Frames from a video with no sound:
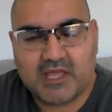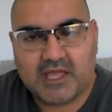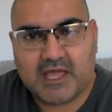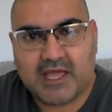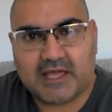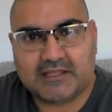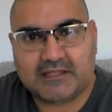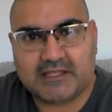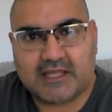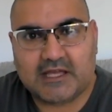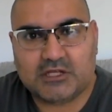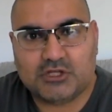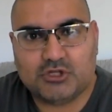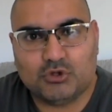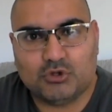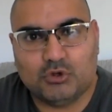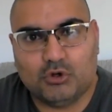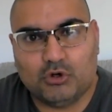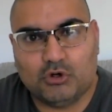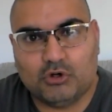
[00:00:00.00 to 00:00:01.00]
and that
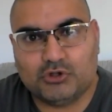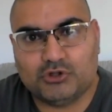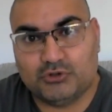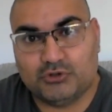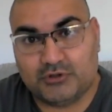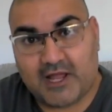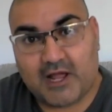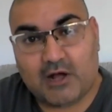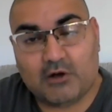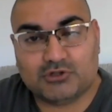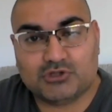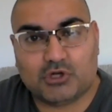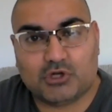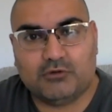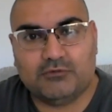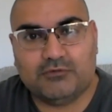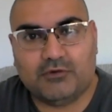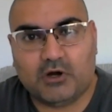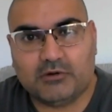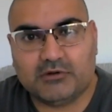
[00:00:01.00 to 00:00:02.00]
you're now so
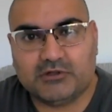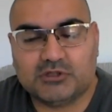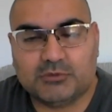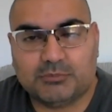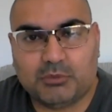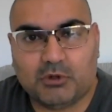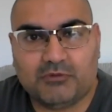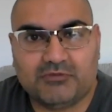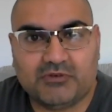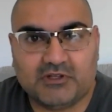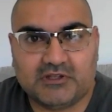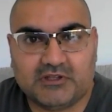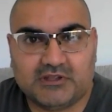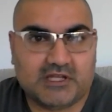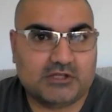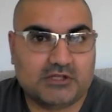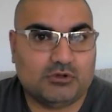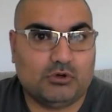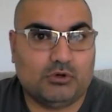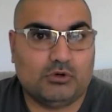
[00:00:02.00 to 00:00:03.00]
far into profit
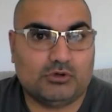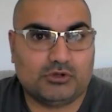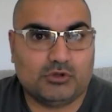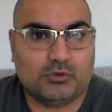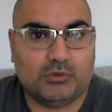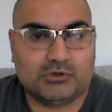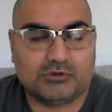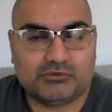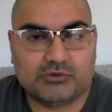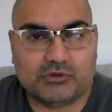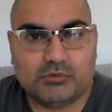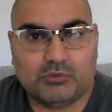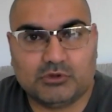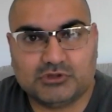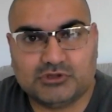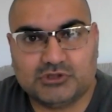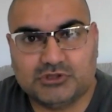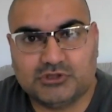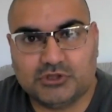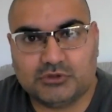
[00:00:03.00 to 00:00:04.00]
that you're wondering
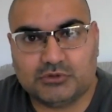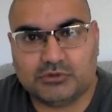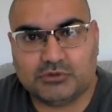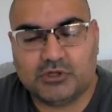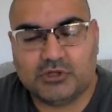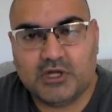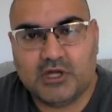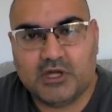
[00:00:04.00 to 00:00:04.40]
what to do.